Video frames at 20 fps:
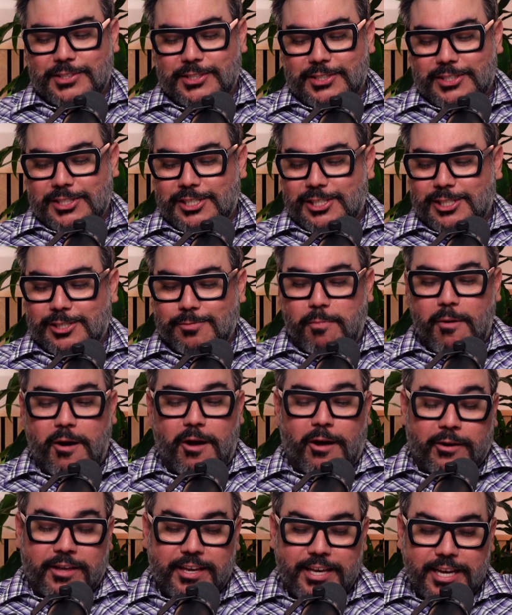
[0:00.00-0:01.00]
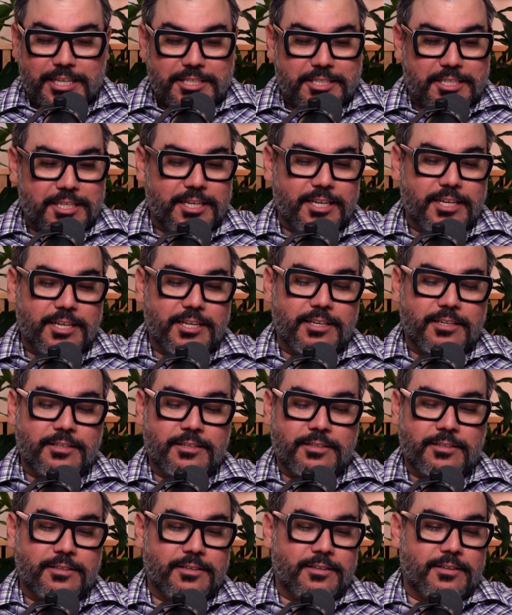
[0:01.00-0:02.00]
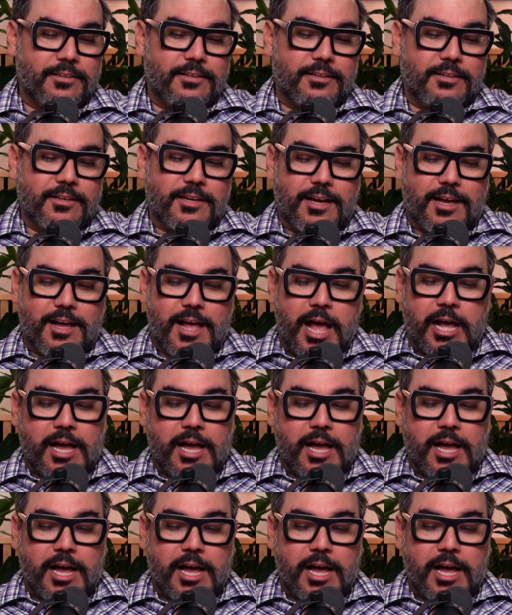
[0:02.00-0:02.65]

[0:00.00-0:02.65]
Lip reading: small kitchen, a